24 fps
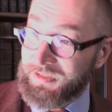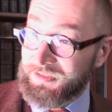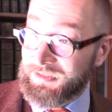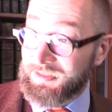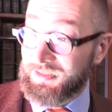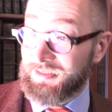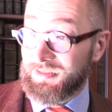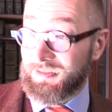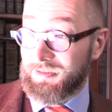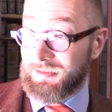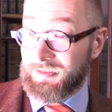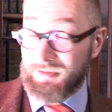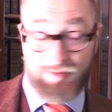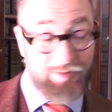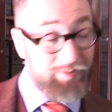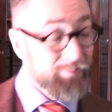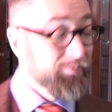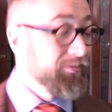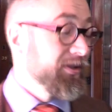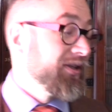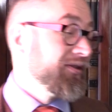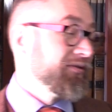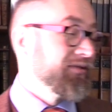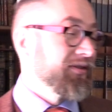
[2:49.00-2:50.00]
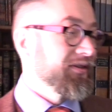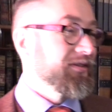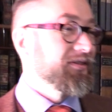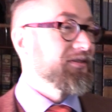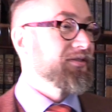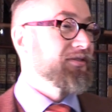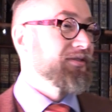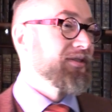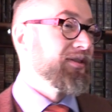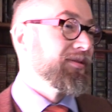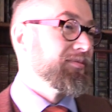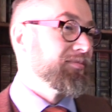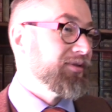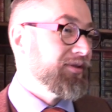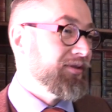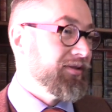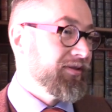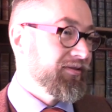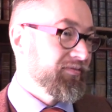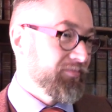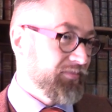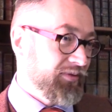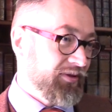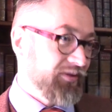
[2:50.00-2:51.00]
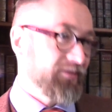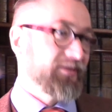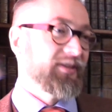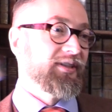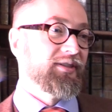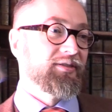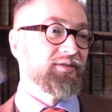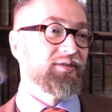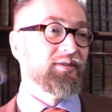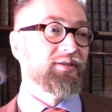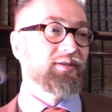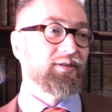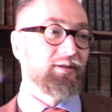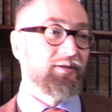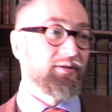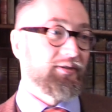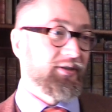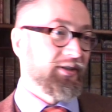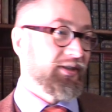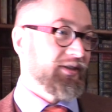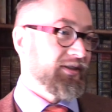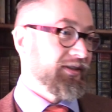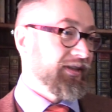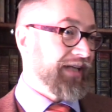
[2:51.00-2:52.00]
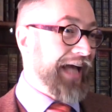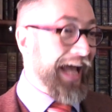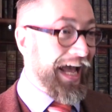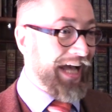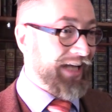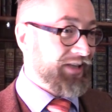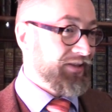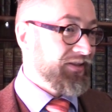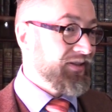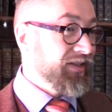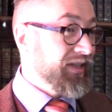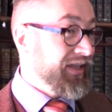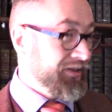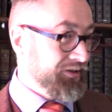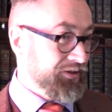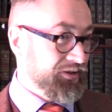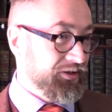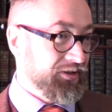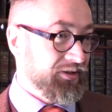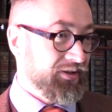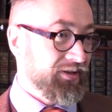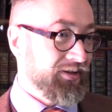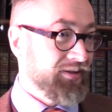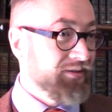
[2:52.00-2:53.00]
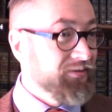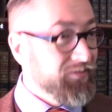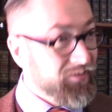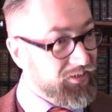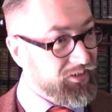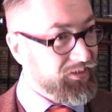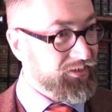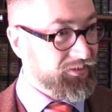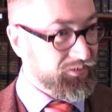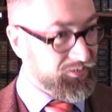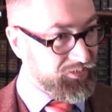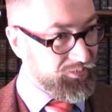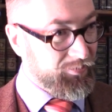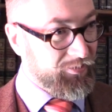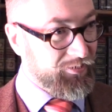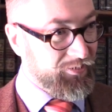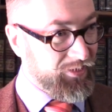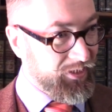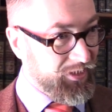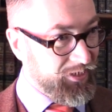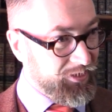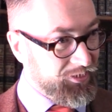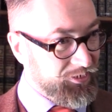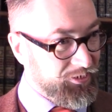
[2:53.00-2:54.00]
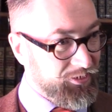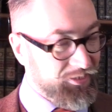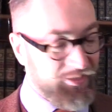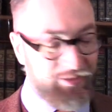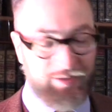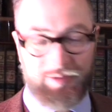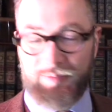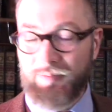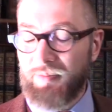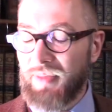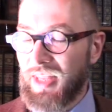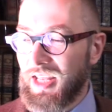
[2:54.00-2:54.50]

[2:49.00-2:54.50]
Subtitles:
this is a perfect example of Piranesi looking at nature for inspiration.